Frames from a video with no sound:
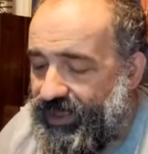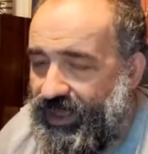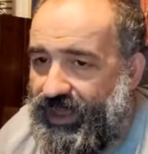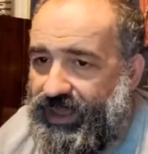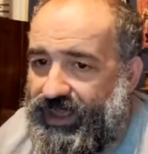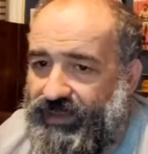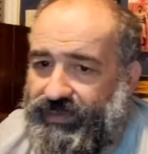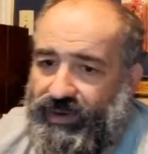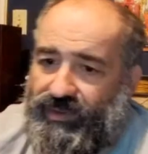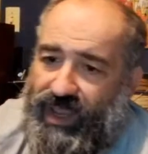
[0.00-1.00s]
if
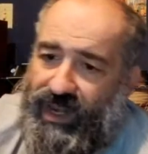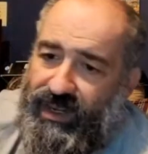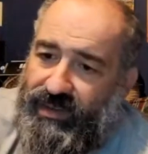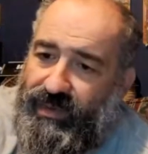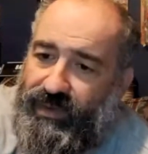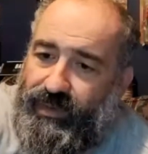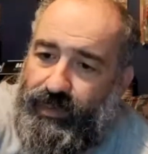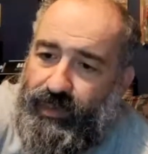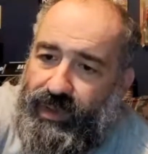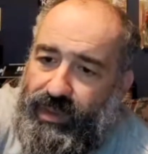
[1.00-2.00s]
there's any difference
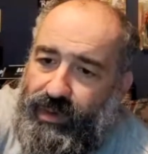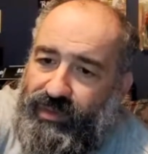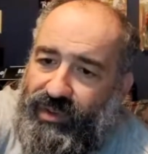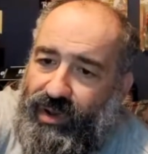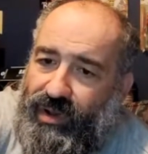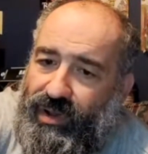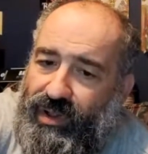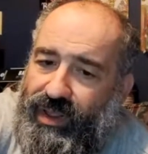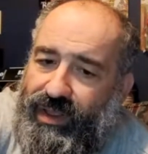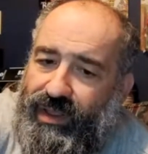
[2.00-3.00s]
between those at all.